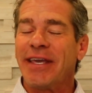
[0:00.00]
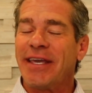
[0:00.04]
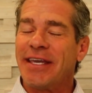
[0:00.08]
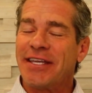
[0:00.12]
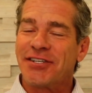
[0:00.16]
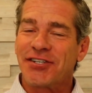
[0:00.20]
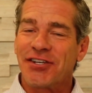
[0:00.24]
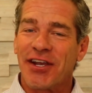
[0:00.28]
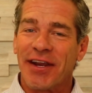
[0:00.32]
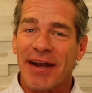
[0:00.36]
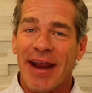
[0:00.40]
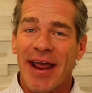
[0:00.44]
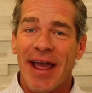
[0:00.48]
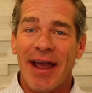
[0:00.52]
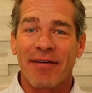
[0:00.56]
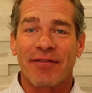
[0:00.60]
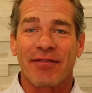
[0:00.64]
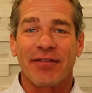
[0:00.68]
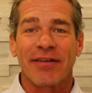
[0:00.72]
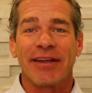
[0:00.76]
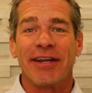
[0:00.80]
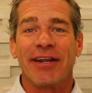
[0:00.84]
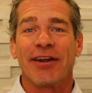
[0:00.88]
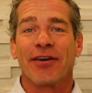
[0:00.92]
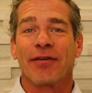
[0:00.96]
each and
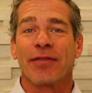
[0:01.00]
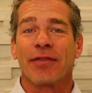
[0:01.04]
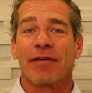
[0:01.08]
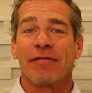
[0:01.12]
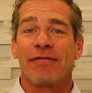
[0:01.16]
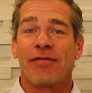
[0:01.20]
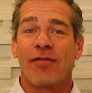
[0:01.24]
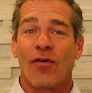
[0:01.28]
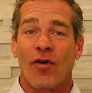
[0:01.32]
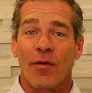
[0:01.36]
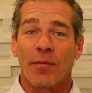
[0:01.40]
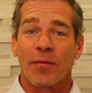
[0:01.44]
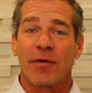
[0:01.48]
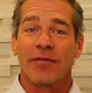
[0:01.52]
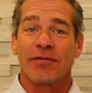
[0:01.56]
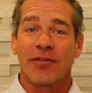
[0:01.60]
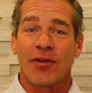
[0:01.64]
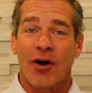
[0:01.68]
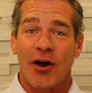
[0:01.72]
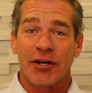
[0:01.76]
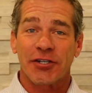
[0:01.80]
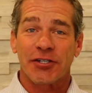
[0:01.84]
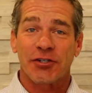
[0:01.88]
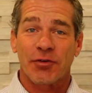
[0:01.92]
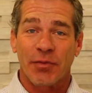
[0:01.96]
every year in the form of
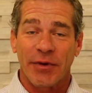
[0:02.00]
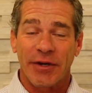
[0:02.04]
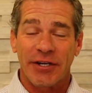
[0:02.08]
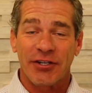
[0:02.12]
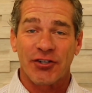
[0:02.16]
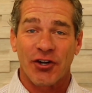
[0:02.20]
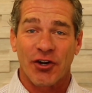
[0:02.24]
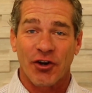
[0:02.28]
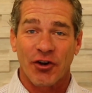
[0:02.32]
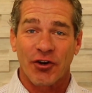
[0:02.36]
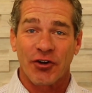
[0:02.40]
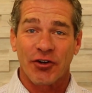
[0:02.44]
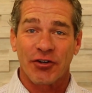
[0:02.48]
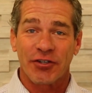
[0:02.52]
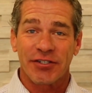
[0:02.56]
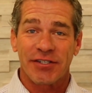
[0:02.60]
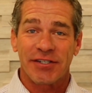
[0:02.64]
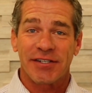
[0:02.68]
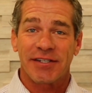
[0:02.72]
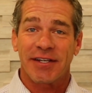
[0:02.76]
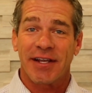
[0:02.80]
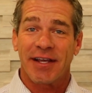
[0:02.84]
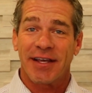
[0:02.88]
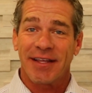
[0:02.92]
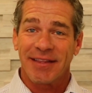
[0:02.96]
lost
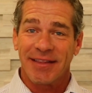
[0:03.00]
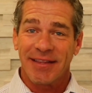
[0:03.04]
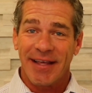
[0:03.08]
returns.